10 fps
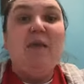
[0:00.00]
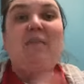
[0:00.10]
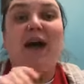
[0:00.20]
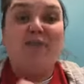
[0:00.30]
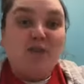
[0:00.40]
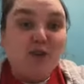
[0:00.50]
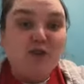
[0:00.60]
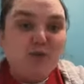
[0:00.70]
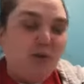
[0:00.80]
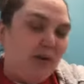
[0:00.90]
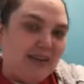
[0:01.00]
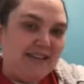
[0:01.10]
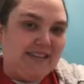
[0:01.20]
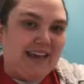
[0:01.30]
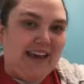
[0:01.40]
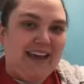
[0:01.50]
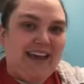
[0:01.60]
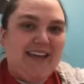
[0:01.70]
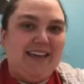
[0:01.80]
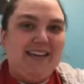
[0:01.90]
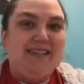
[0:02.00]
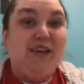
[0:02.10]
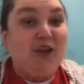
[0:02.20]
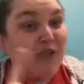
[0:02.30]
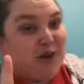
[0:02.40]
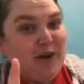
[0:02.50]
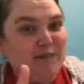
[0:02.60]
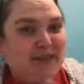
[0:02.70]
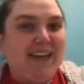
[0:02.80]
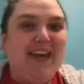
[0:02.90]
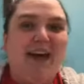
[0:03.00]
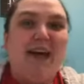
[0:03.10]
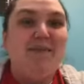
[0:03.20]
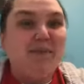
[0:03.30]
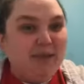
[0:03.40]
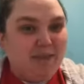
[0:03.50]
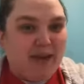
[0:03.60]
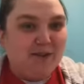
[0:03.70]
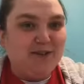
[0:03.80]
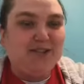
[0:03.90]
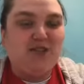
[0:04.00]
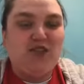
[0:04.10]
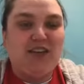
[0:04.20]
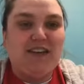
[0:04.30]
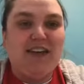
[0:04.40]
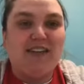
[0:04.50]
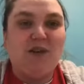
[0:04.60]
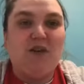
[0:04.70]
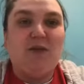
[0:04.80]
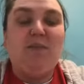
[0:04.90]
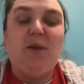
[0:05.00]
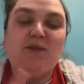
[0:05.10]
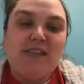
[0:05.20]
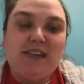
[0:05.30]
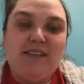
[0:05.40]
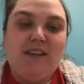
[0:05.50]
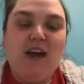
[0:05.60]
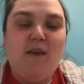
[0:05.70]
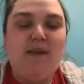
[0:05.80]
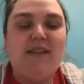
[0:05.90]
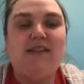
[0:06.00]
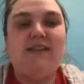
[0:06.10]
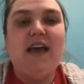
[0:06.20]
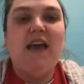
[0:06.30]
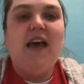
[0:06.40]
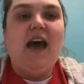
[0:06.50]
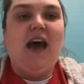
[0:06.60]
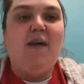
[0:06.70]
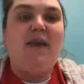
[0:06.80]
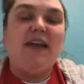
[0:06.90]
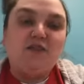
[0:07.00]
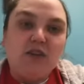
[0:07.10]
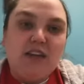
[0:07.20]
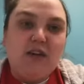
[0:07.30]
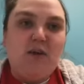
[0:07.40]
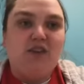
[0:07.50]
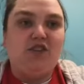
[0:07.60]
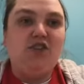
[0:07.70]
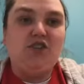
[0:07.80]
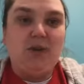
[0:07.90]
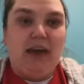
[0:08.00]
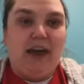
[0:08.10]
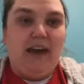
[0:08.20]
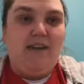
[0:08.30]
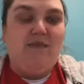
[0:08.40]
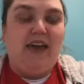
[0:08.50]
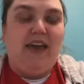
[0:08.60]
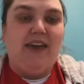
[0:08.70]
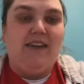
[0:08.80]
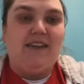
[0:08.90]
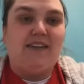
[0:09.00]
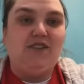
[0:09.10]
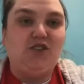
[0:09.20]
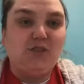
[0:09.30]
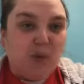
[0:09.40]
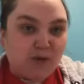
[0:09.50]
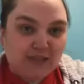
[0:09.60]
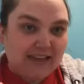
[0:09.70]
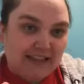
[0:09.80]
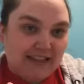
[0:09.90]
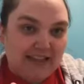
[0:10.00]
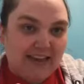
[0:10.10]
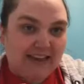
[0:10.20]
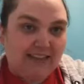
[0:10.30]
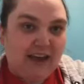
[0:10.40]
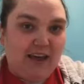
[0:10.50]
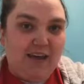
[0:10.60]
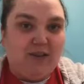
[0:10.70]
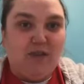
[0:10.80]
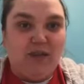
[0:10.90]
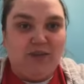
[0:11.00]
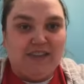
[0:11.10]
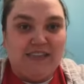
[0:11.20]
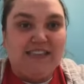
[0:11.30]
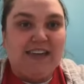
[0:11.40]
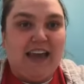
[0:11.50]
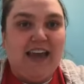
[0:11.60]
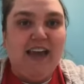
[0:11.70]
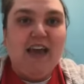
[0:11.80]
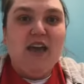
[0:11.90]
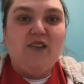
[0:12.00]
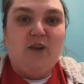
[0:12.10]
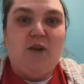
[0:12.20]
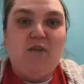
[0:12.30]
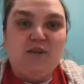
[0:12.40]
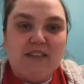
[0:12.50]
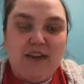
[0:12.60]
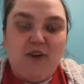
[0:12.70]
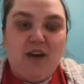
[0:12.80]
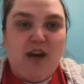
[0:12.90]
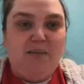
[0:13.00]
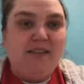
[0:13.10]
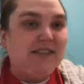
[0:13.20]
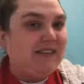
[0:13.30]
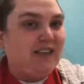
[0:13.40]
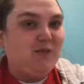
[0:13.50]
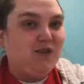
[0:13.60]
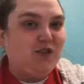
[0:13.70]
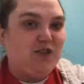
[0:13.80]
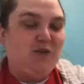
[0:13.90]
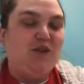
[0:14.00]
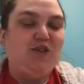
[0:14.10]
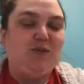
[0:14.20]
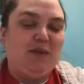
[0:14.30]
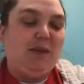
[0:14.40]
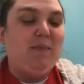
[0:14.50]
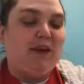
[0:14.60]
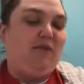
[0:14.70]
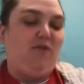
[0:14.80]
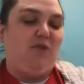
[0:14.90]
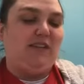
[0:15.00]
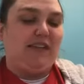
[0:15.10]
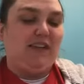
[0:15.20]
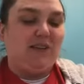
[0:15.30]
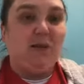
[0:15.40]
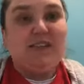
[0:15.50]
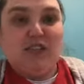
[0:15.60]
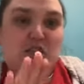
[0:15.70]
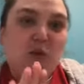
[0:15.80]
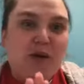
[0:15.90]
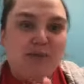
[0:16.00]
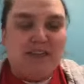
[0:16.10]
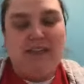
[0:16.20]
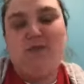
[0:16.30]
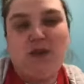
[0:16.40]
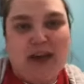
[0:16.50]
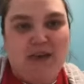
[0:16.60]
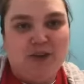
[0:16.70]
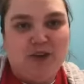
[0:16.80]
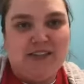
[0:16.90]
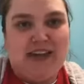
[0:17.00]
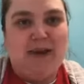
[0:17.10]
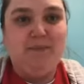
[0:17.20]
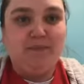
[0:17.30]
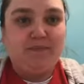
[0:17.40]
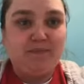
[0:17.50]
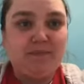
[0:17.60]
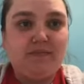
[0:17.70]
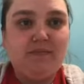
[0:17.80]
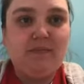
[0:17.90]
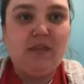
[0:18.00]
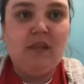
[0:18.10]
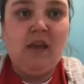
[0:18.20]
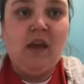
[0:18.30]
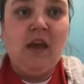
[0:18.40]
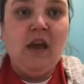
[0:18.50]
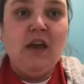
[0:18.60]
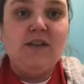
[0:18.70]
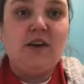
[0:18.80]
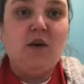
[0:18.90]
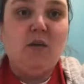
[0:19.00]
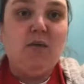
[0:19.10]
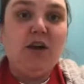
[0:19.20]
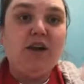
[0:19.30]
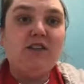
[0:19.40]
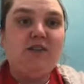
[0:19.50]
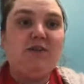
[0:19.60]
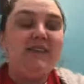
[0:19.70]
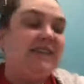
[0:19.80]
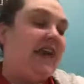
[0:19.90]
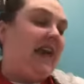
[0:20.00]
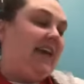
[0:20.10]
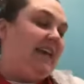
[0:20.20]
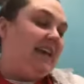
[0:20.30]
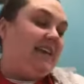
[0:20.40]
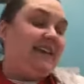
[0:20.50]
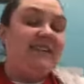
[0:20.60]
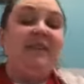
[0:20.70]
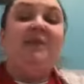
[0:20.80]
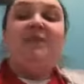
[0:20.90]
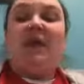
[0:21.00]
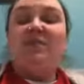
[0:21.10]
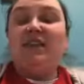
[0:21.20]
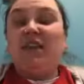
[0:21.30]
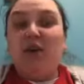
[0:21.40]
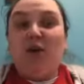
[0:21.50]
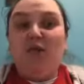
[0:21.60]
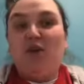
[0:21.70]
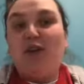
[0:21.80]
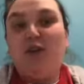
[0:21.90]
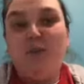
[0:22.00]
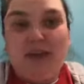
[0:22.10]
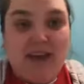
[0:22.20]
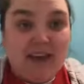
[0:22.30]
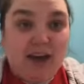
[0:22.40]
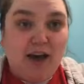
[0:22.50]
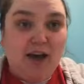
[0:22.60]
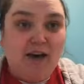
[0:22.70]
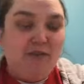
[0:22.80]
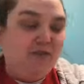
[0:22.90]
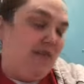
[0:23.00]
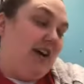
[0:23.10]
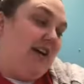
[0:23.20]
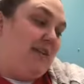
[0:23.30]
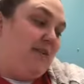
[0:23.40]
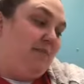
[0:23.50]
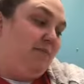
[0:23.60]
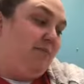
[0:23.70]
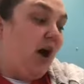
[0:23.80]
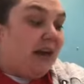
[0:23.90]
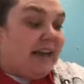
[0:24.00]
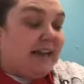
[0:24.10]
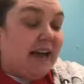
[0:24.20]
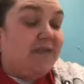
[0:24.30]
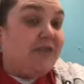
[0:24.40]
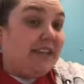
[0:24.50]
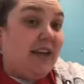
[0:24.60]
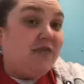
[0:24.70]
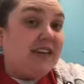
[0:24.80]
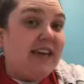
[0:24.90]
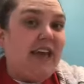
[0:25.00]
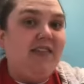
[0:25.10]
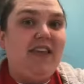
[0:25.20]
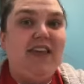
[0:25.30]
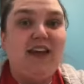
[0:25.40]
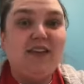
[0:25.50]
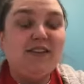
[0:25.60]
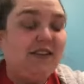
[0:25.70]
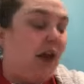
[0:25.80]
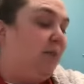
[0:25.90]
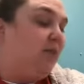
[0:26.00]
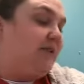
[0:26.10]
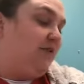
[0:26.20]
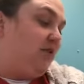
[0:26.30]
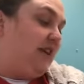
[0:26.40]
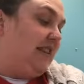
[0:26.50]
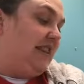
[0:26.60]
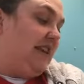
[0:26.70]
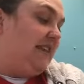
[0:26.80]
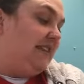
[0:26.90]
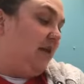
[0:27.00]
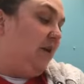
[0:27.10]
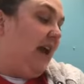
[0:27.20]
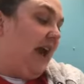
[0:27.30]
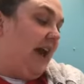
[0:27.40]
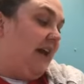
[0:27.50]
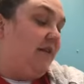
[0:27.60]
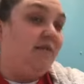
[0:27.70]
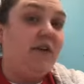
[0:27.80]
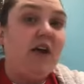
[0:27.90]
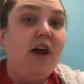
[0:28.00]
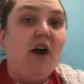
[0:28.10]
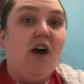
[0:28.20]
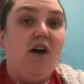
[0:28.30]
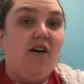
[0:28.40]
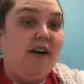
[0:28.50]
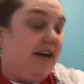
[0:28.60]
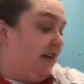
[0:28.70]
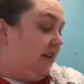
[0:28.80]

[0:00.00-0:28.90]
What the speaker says: My virtual buddy today is another Emily, Emily Males. She is going to be posting in the comments, answering any questions you have, and just posting anything that is relevant to today. So if you see her commenting, that's what she's doing. She's being my buddy for the day. So it's the two Emilys. We're going to have a good time. So what we're going to do today is I'm just going to go over a little bit of pocket knife safety and then a couple different things that we have on